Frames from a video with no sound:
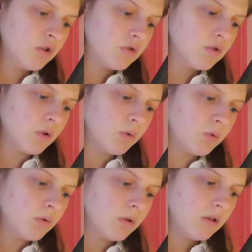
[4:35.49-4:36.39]

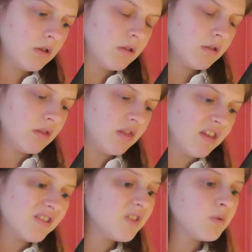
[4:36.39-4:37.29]
So,
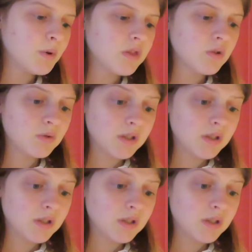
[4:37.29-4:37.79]
this is what those